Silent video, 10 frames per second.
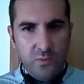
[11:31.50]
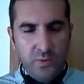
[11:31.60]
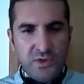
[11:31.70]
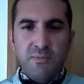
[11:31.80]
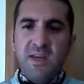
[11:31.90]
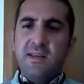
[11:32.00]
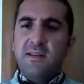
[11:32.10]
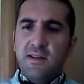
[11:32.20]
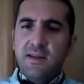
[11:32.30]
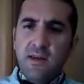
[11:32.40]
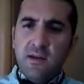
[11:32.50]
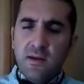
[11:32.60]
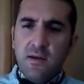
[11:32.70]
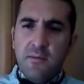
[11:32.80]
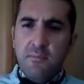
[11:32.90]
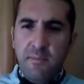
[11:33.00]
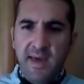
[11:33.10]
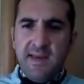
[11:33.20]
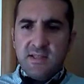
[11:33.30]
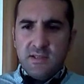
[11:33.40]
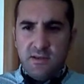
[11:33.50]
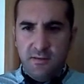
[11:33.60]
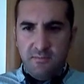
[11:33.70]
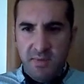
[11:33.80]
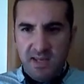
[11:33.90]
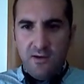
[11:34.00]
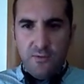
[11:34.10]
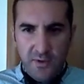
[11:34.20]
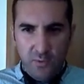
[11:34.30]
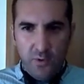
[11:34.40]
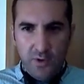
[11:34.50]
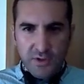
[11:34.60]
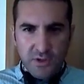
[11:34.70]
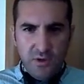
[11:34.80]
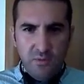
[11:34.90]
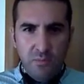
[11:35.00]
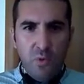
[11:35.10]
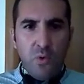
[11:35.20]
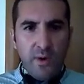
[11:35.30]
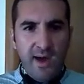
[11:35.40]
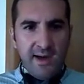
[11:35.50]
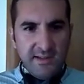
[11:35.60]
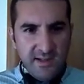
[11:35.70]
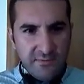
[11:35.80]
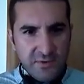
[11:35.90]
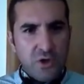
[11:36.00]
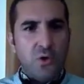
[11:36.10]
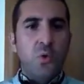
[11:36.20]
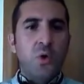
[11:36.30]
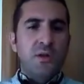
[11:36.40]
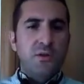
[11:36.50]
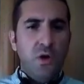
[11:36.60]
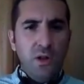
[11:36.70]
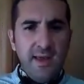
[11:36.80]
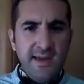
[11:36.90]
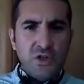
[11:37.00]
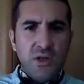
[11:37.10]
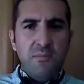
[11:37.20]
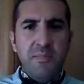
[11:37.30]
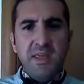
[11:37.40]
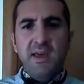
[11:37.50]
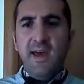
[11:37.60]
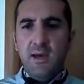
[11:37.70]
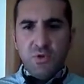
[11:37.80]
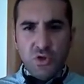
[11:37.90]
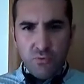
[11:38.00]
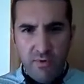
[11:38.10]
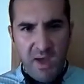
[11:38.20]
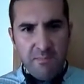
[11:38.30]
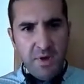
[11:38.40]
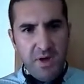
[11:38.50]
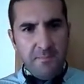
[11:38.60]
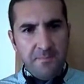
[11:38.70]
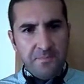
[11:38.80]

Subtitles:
which immediately makes the meaning of the word more active. So knowledge became to remember.